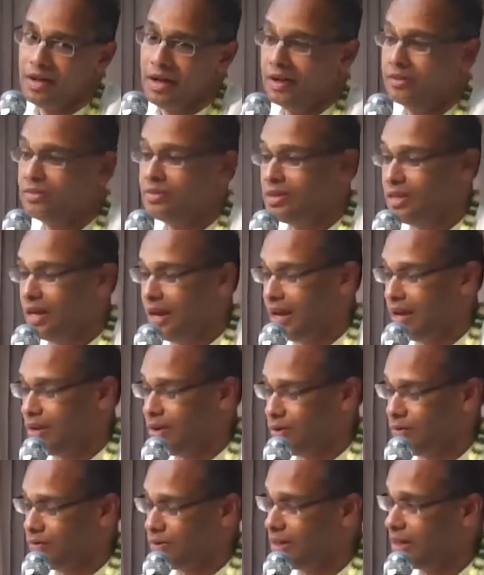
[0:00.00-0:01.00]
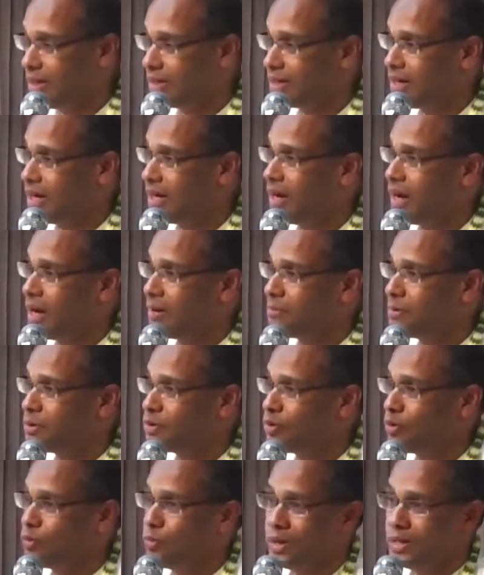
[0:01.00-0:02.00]
At the end of the entire
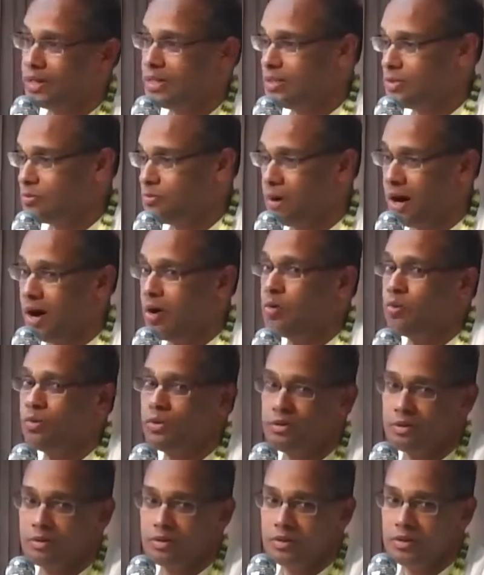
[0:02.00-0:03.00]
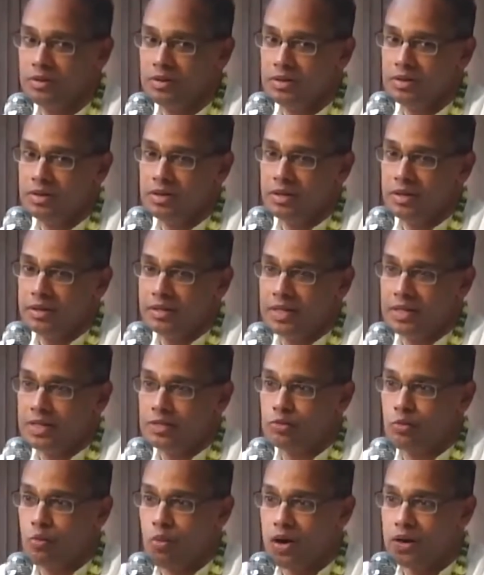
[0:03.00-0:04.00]
episode, when he is bound, there
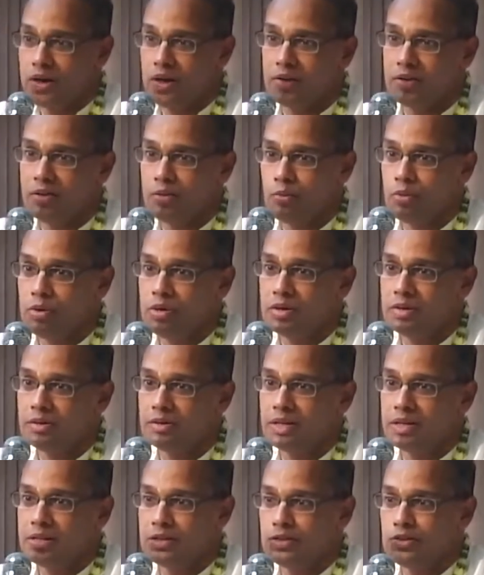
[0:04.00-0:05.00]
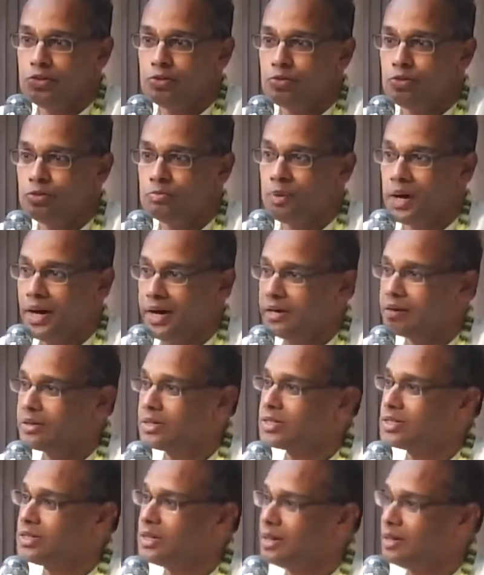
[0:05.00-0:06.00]
is one other word that is used by
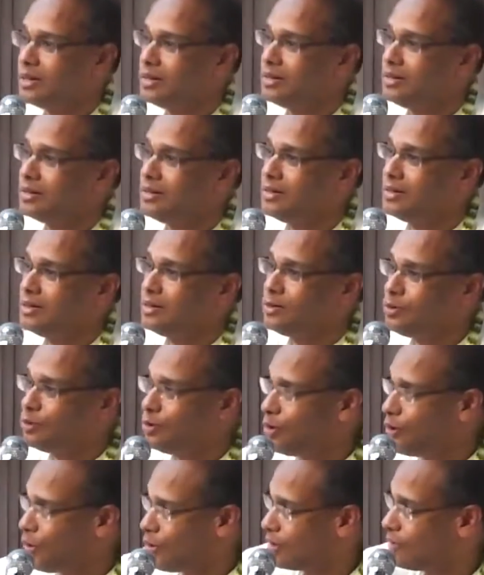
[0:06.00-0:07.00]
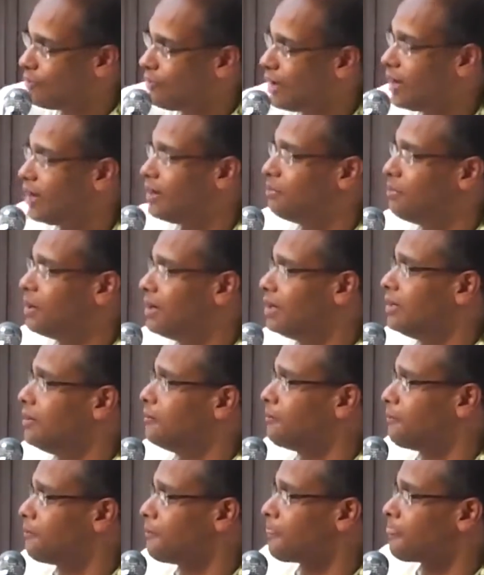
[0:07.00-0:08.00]
Krishna to glorify Bali.
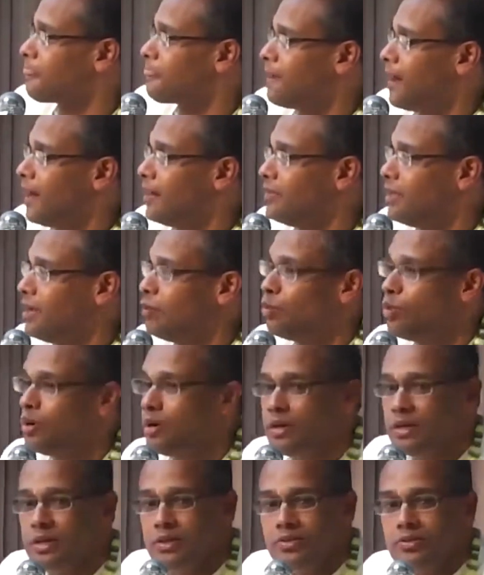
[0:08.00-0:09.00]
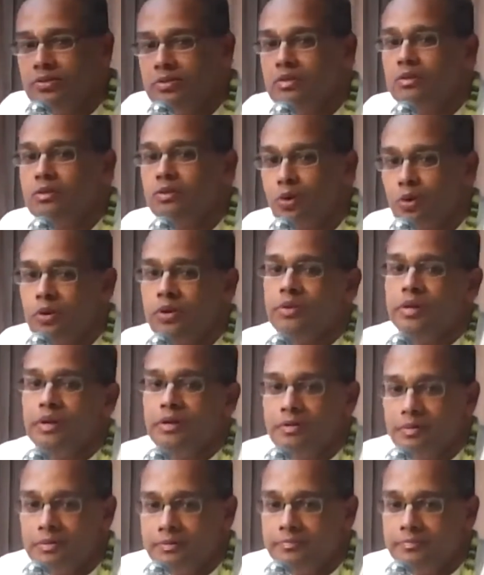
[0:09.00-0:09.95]
And that word is tolerant.